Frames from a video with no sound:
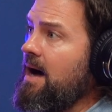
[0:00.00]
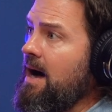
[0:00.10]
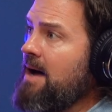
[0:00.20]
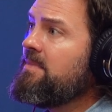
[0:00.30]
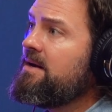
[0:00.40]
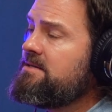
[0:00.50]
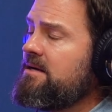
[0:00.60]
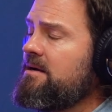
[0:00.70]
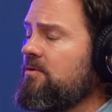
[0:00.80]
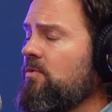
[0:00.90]
I'm going to
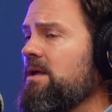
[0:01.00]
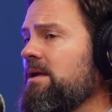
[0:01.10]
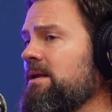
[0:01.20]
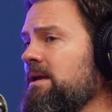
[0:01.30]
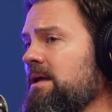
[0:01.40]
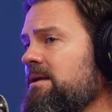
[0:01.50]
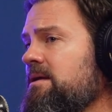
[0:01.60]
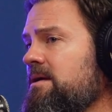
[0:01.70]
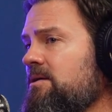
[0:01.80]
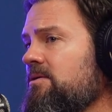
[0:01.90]
tell you what you need
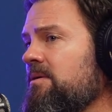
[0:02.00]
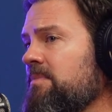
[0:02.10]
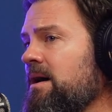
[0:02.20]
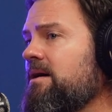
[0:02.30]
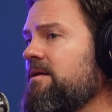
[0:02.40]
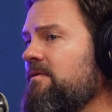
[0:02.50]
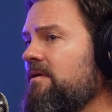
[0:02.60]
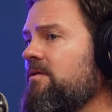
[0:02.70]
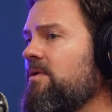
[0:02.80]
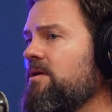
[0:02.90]
to hear. I'm not going to tell
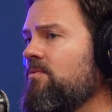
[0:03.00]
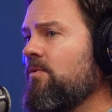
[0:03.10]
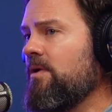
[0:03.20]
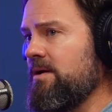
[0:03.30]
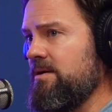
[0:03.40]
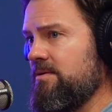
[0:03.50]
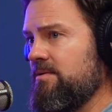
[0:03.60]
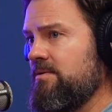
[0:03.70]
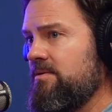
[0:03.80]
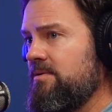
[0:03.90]
you what you want to hear.